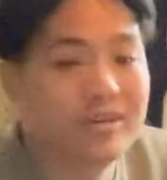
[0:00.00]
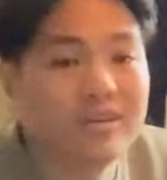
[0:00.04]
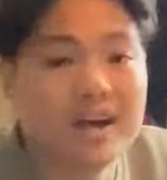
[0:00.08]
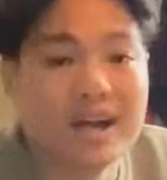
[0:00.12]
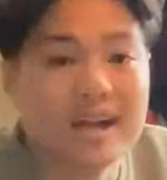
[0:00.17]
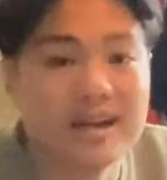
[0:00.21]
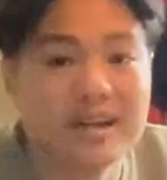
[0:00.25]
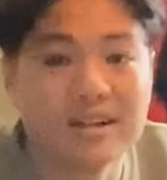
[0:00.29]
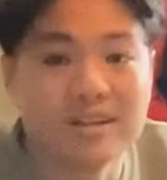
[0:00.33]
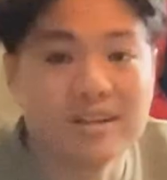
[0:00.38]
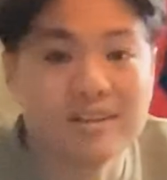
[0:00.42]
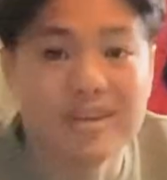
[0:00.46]

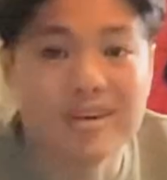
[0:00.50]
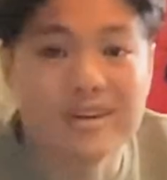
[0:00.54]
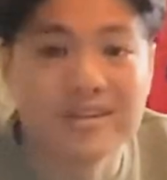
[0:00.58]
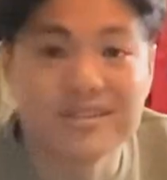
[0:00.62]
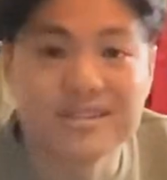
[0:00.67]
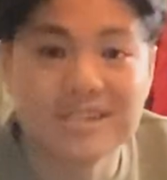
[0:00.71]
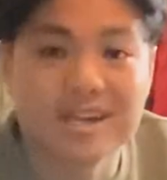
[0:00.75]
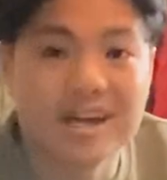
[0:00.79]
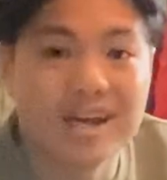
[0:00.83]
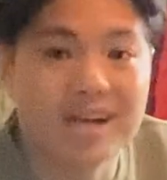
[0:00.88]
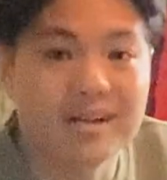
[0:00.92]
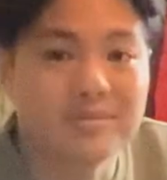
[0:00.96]
had a lot of
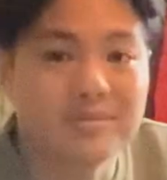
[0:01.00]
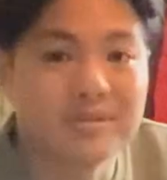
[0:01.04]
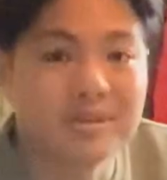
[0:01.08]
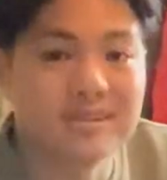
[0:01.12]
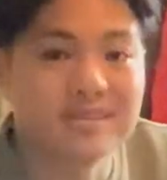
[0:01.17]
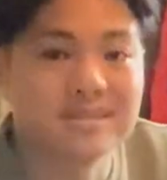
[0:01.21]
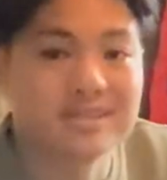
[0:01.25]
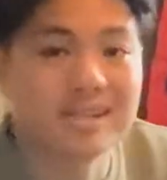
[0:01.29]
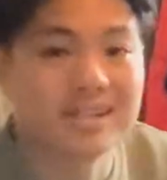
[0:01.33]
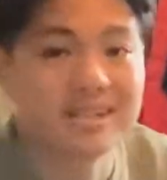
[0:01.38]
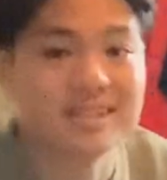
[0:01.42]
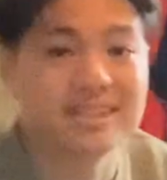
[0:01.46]
time on our
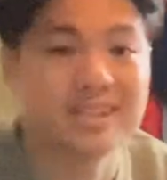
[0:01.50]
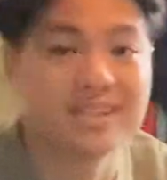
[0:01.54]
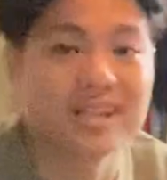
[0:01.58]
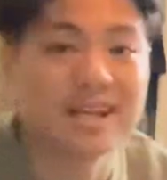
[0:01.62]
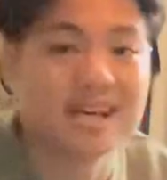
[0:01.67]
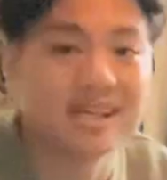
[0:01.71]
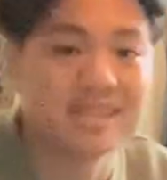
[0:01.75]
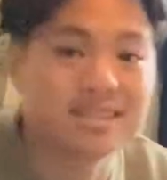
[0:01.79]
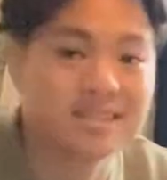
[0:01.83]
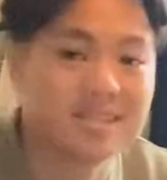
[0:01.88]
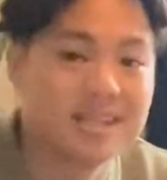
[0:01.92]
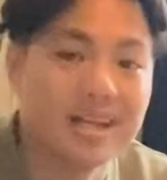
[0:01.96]
second to
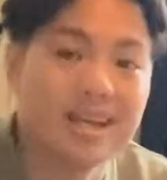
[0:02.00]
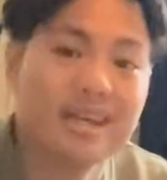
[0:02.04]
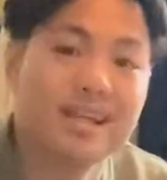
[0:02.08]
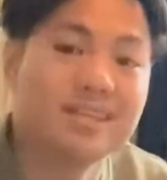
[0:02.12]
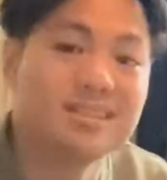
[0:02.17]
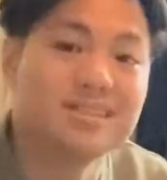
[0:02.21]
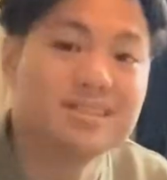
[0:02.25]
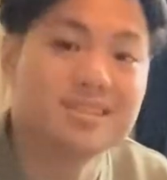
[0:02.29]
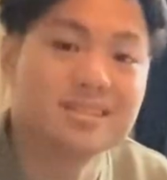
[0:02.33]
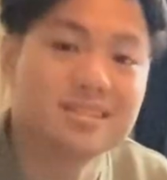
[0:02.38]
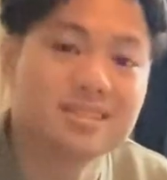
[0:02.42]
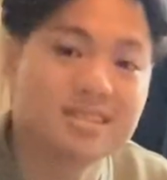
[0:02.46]
last day
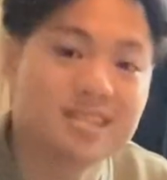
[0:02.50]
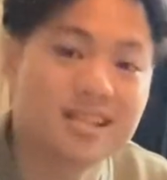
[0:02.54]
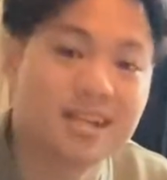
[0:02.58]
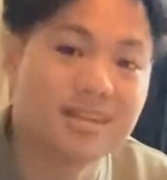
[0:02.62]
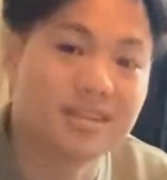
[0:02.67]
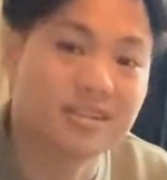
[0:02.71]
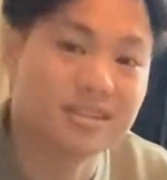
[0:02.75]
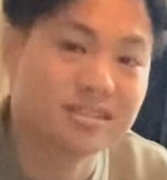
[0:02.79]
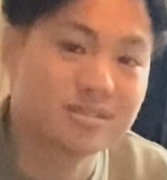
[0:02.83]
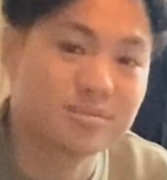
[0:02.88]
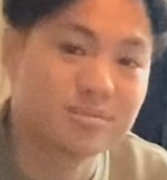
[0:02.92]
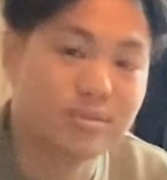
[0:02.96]
to just kind of
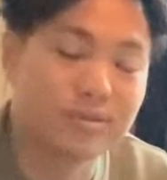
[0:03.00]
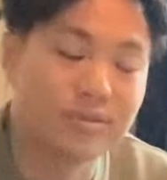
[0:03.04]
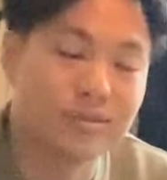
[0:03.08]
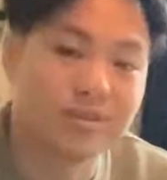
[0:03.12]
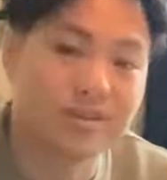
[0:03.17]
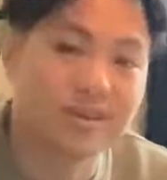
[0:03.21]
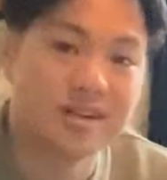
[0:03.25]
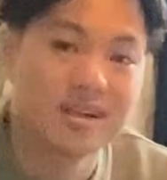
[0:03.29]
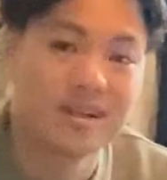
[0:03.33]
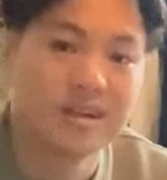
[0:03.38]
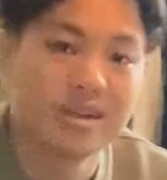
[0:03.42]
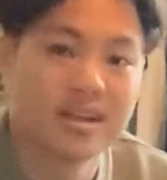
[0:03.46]

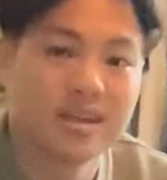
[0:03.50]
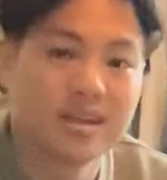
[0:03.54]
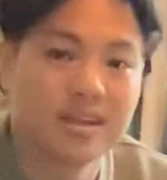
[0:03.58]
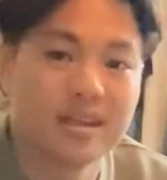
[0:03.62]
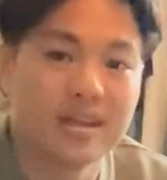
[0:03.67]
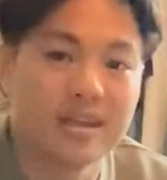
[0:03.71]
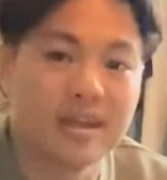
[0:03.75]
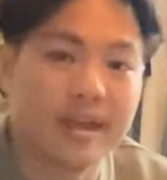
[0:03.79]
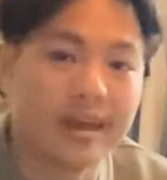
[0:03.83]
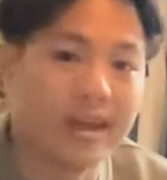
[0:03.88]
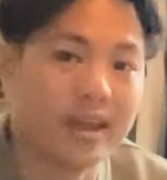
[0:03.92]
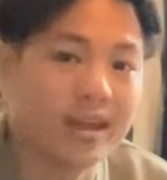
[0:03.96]
explore,
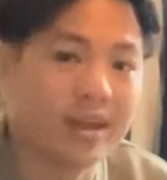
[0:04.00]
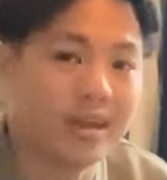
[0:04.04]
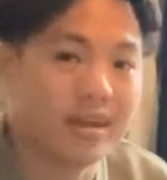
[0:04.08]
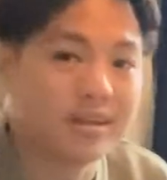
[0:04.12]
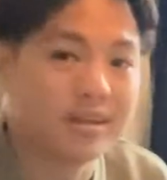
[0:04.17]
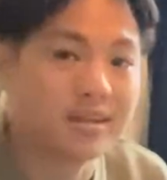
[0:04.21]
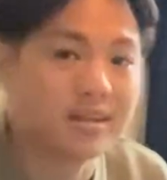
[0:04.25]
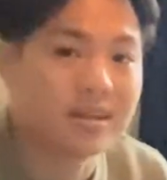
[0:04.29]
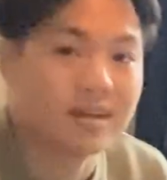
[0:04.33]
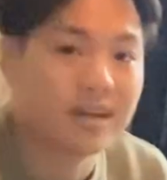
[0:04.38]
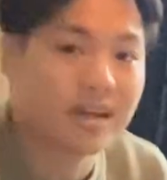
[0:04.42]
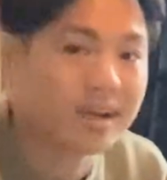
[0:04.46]

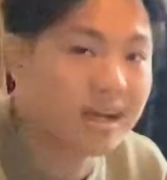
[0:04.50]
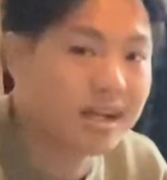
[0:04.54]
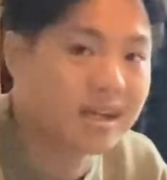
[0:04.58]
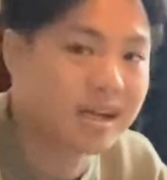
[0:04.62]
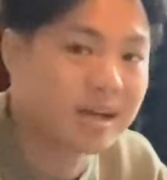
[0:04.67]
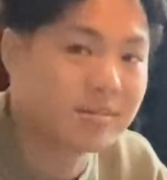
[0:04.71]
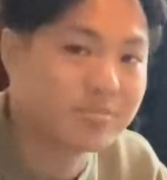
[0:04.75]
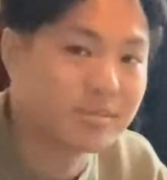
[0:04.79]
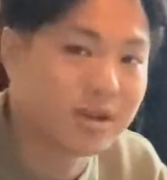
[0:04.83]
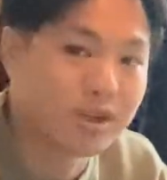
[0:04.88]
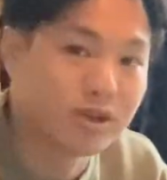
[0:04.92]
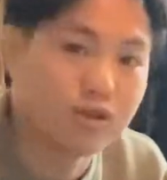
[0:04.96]
and I kind of
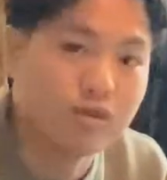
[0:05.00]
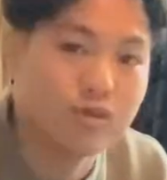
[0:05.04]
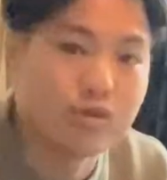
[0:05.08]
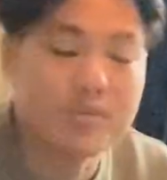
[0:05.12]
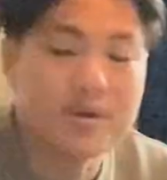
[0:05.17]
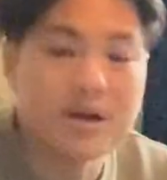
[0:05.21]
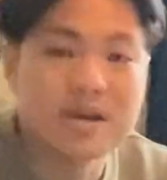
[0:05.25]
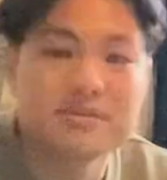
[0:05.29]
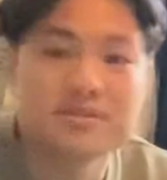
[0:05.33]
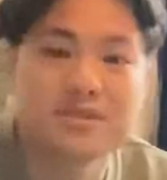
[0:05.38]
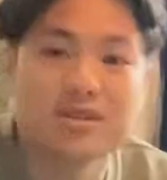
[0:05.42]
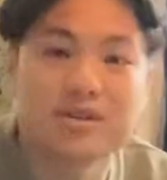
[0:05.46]
had my Google
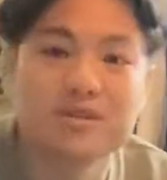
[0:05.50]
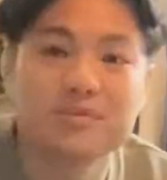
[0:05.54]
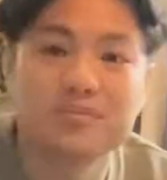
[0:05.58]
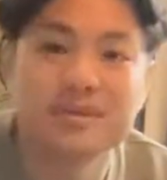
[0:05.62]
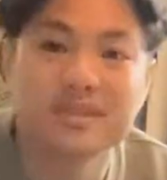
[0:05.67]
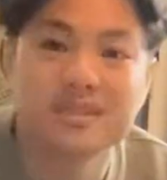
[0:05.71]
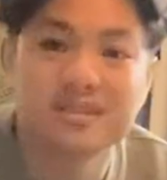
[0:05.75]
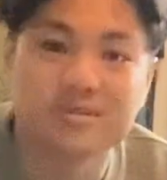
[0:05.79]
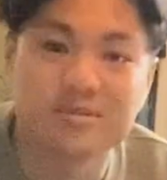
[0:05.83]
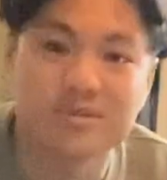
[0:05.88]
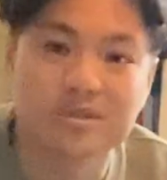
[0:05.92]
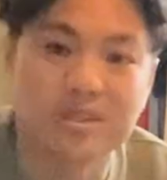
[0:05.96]
Maps
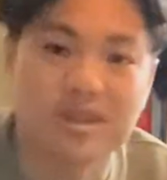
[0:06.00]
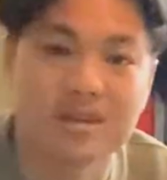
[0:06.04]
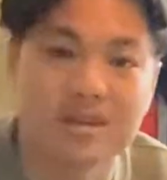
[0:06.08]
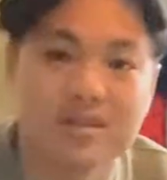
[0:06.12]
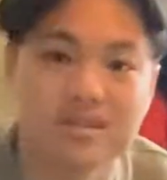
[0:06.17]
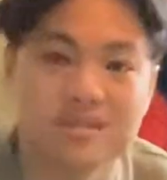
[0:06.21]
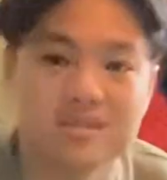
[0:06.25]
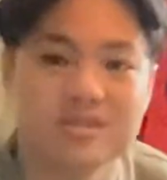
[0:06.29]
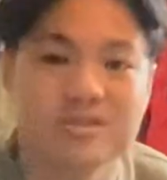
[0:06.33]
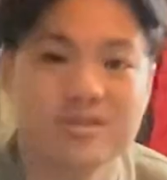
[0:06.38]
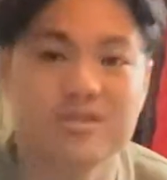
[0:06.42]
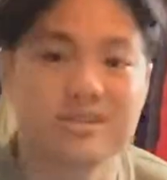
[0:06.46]
open with all the
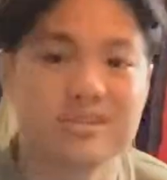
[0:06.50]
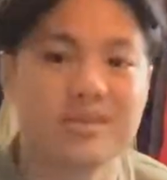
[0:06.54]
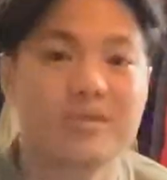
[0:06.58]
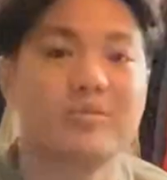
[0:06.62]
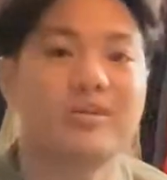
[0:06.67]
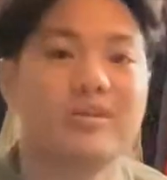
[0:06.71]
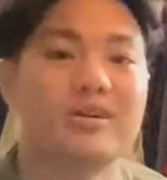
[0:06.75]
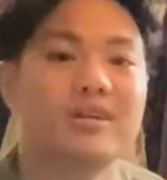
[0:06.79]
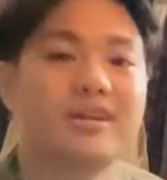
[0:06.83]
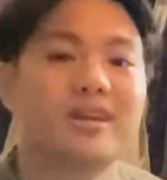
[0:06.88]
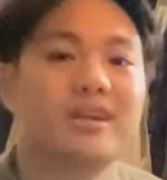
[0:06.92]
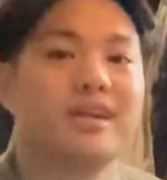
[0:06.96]
stores I
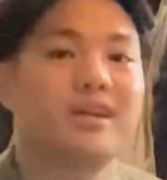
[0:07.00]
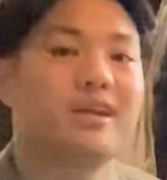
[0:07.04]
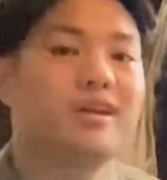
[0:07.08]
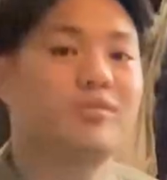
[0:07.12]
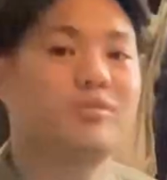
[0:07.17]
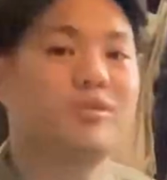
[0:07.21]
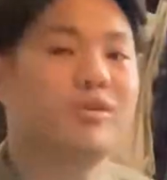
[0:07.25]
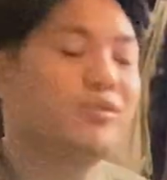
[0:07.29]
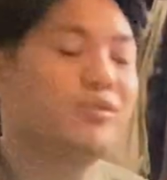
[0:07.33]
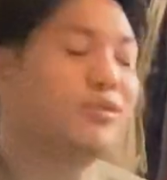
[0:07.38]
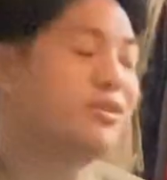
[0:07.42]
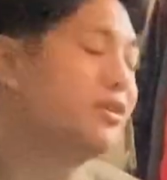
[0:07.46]
wanted to hit
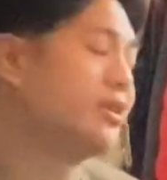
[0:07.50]
while we were